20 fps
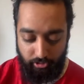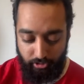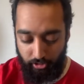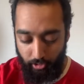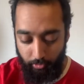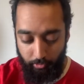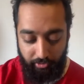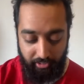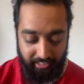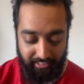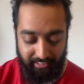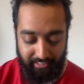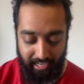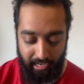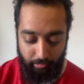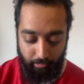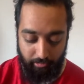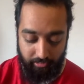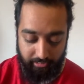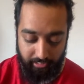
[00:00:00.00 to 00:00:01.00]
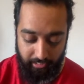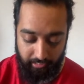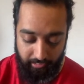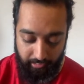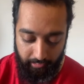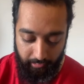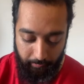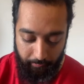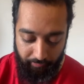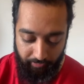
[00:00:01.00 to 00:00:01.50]
So this Town Hall 10
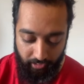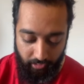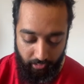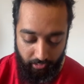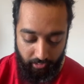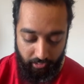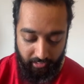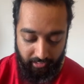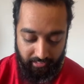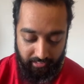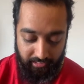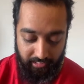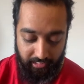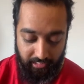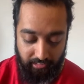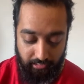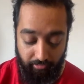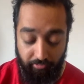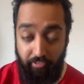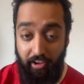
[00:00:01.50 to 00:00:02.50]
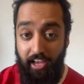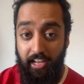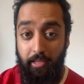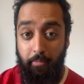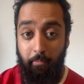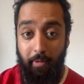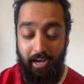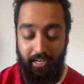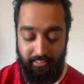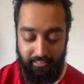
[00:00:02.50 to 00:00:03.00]
here, you can see it's a fairly
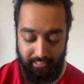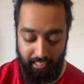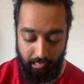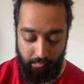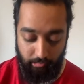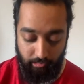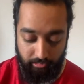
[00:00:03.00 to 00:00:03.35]
max Town